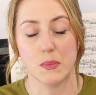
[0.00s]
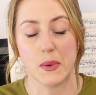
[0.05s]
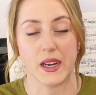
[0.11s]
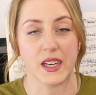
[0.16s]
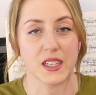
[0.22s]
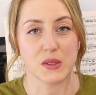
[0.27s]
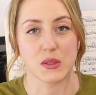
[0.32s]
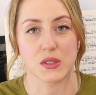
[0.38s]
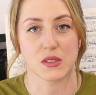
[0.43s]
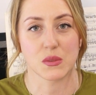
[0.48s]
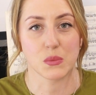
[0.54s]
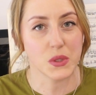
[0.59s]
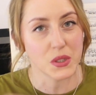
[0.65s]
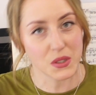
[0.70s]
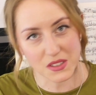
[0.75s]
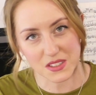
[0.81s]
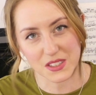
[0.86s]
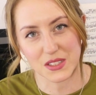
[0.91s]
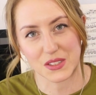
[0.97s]
but I used to
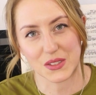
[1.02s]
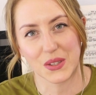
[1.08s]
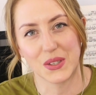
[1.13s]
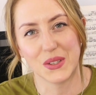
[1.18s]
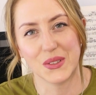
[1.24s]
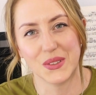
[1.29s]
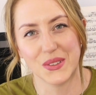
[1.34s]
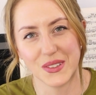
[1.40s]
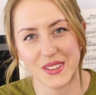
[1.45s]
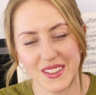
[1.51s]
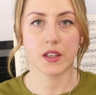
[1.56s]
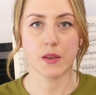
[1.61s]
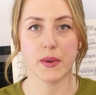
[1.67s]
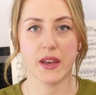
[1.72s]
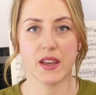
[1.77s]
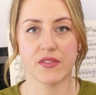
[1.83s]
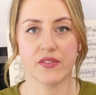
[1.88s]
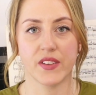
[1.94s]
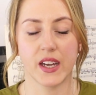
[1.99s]
walk to school. You
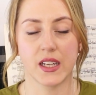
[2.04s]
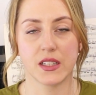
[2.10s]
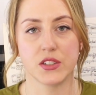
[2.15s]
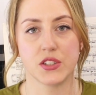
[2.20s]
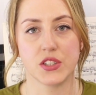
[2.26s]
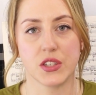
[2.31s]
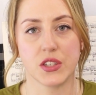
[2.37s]
may find